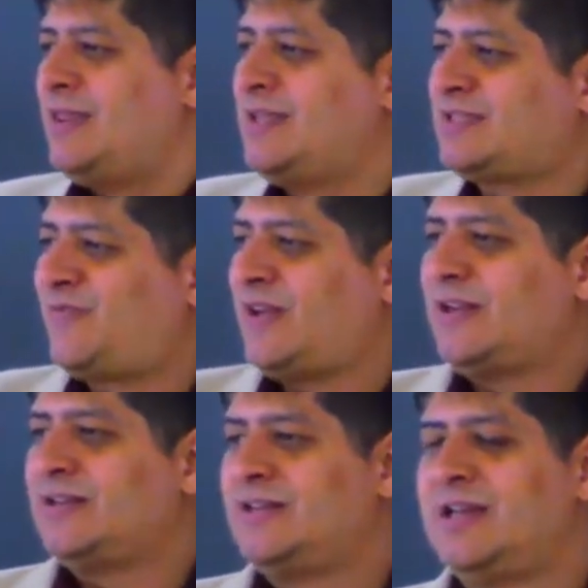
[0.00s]
This
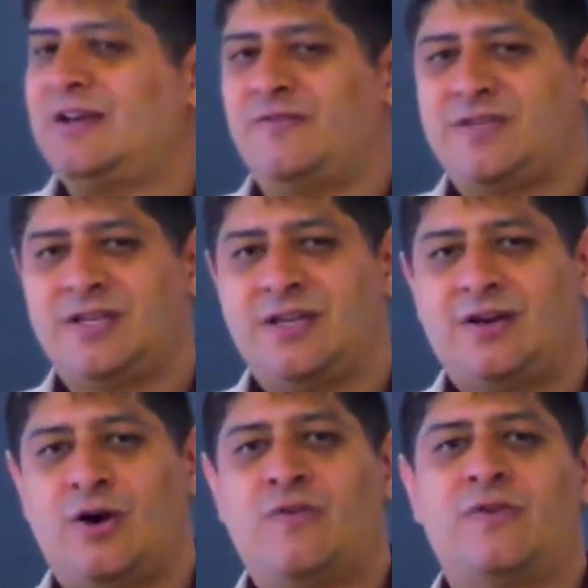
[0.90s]
fella lived
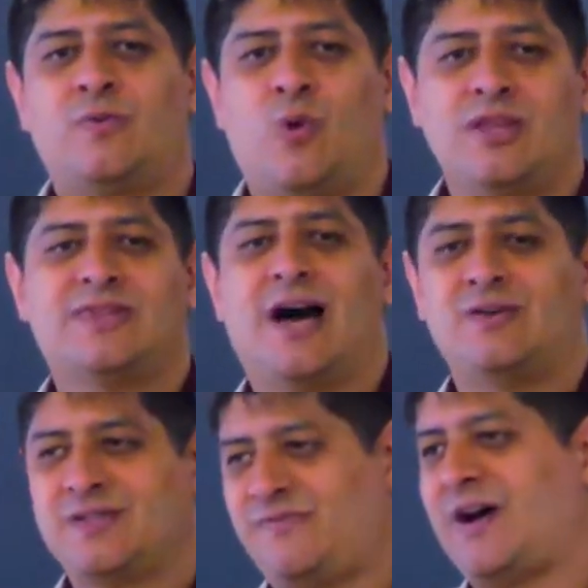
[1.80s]
over
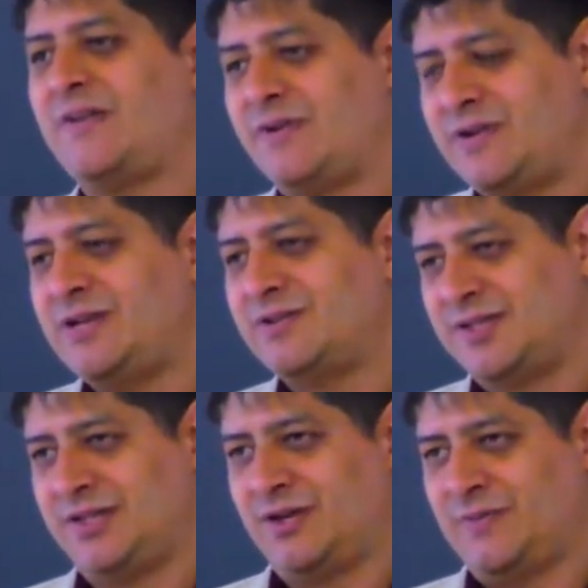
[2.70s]
1,500
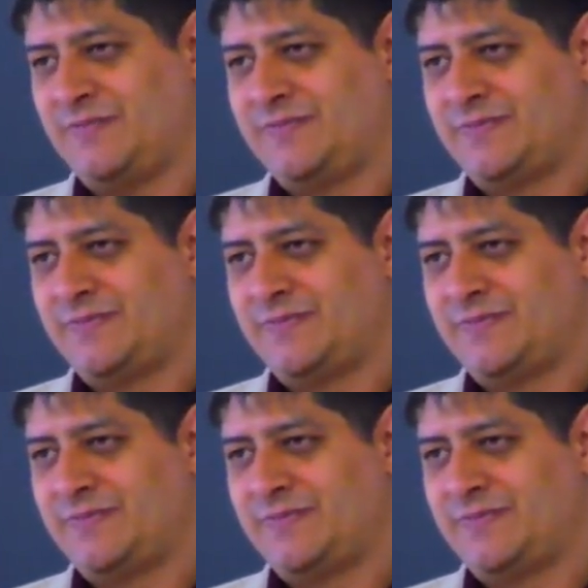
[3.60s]
years ago.